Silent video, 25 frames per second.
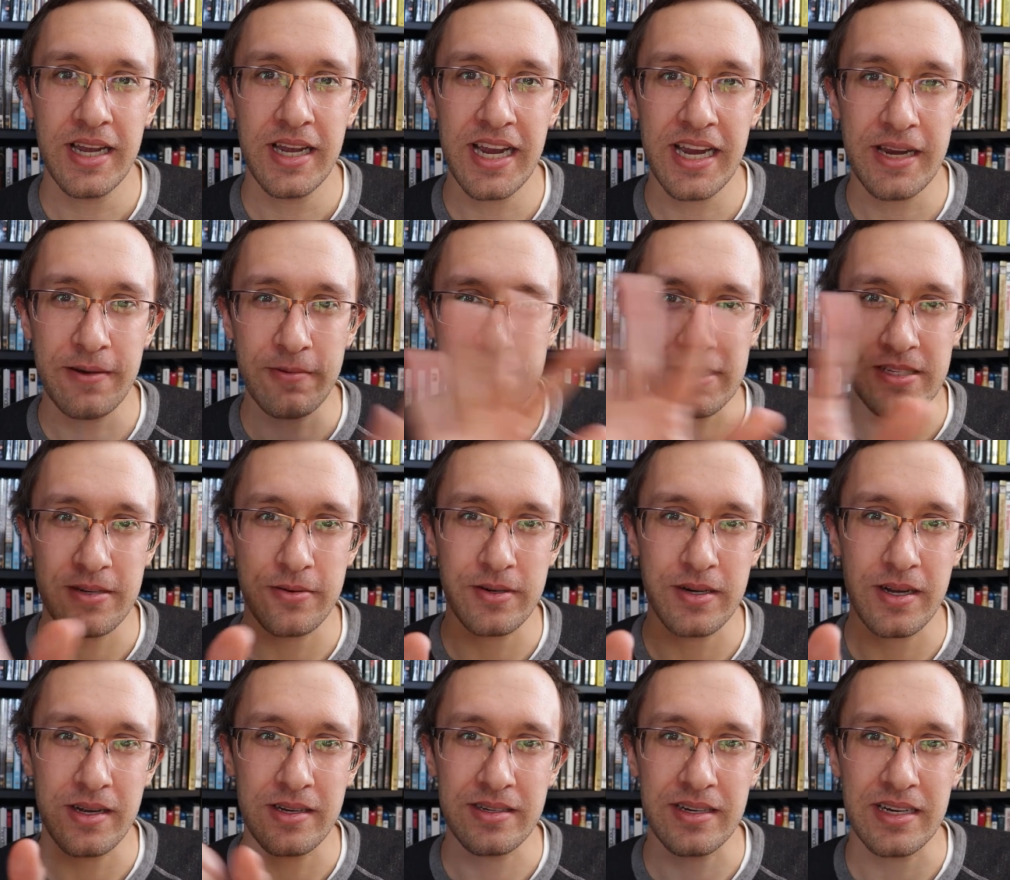Hey, what's
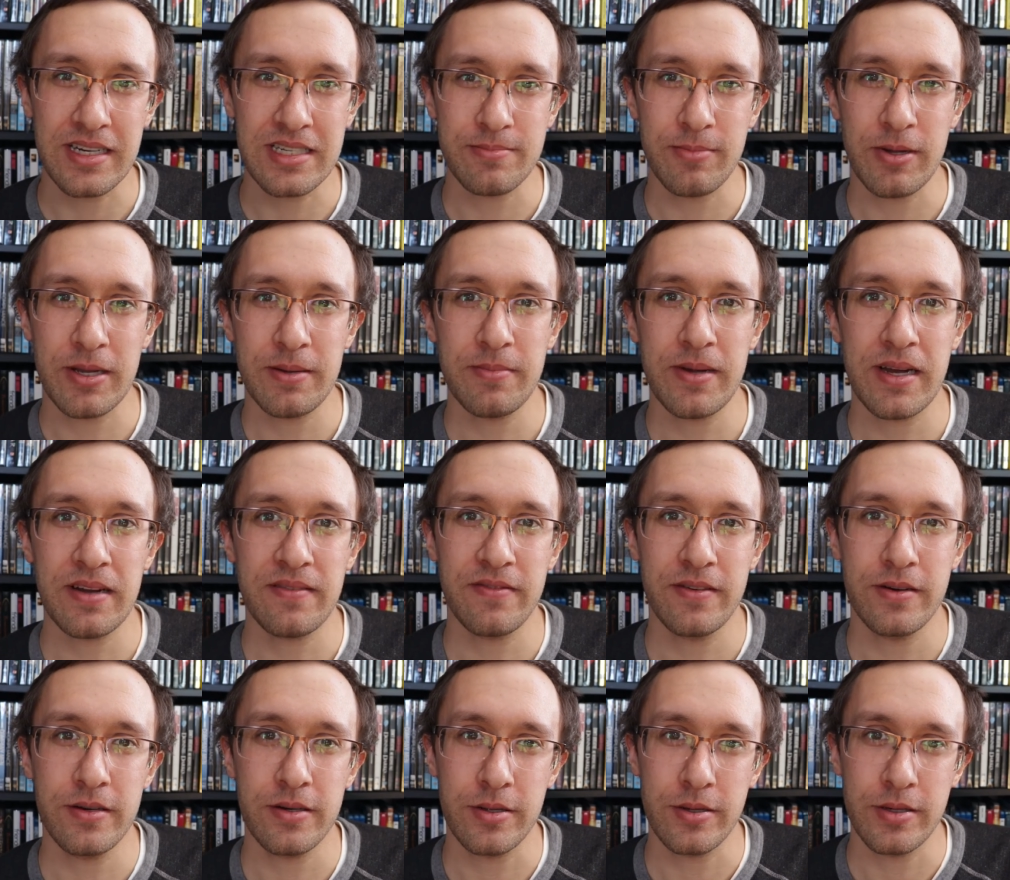going on, guys? Blaine
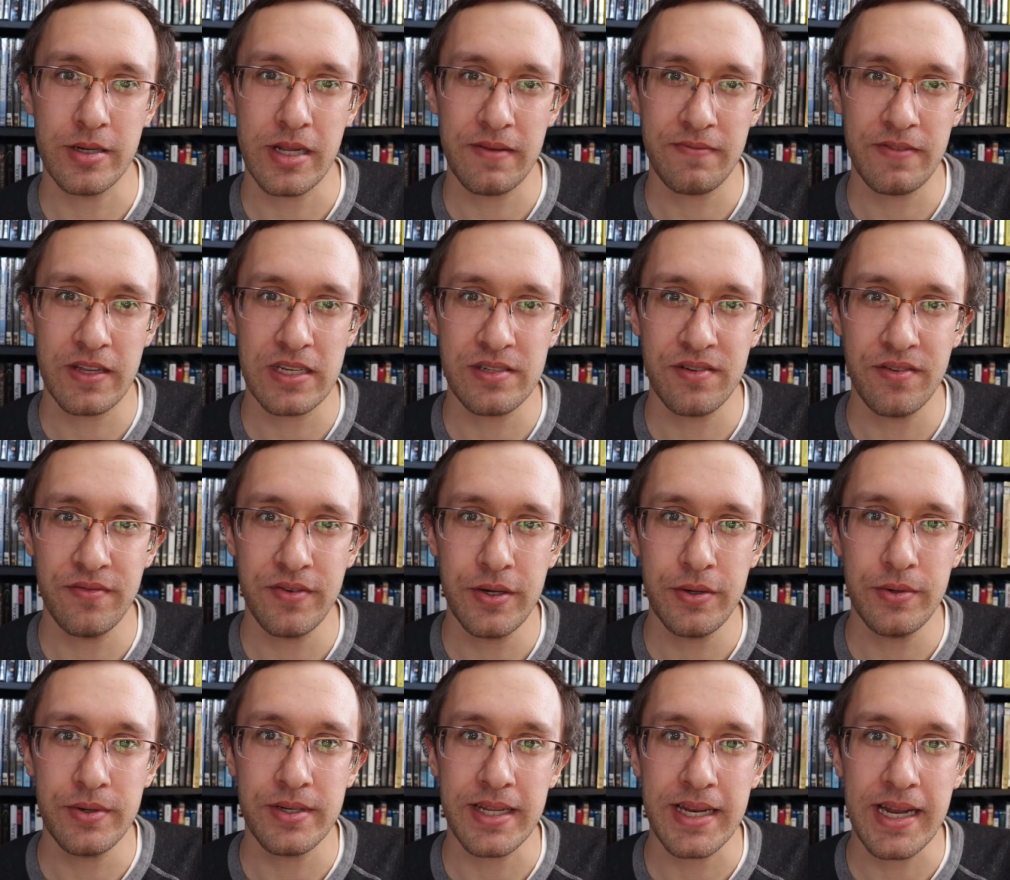back from another Netflix
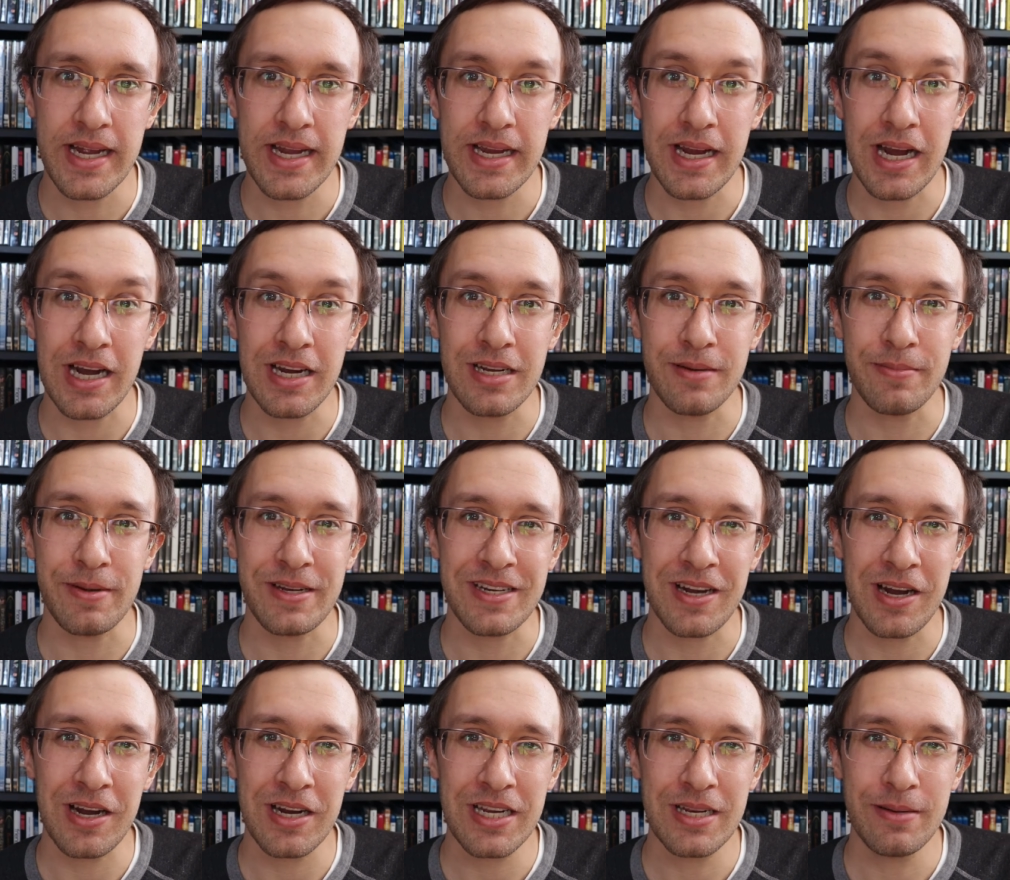review, and today I'm going to
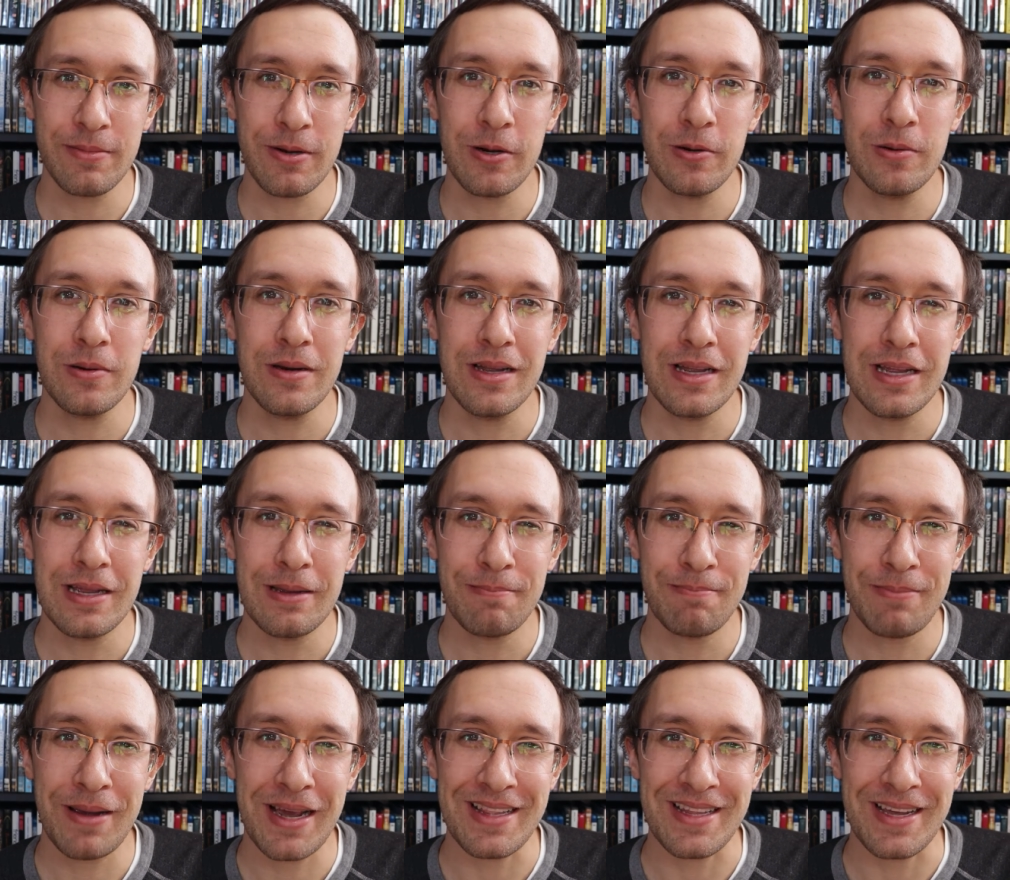be talking about
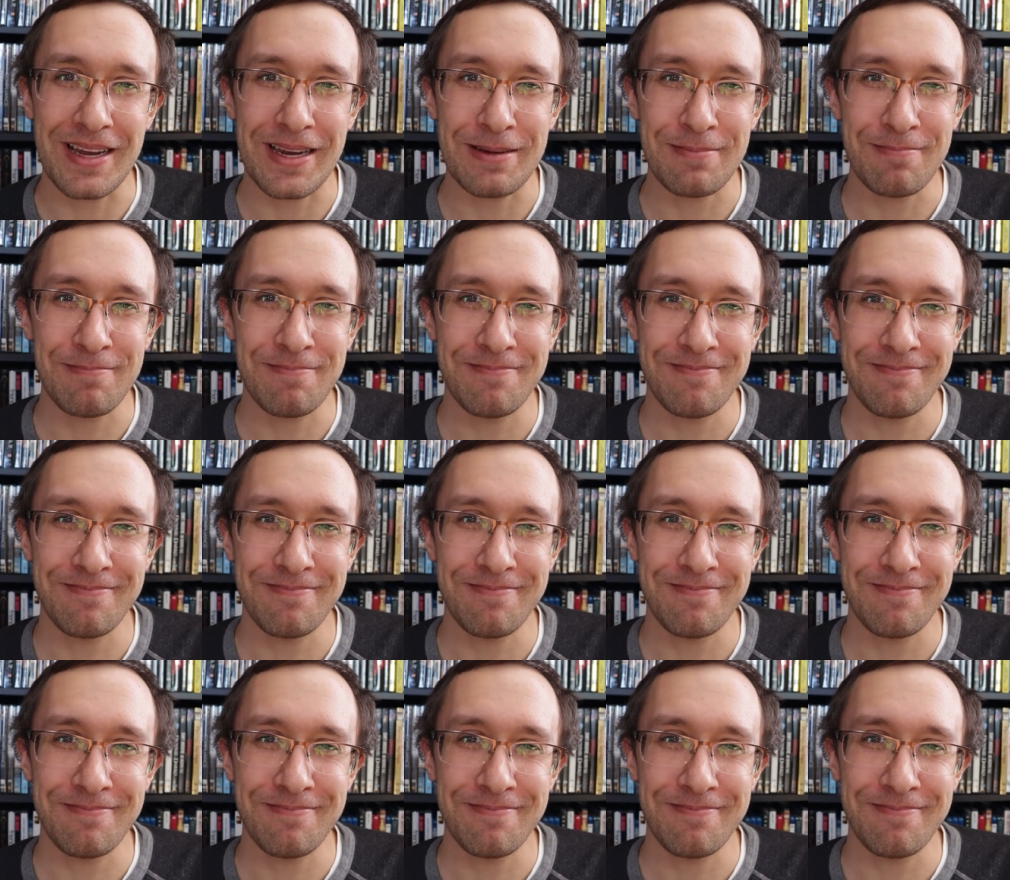Pele.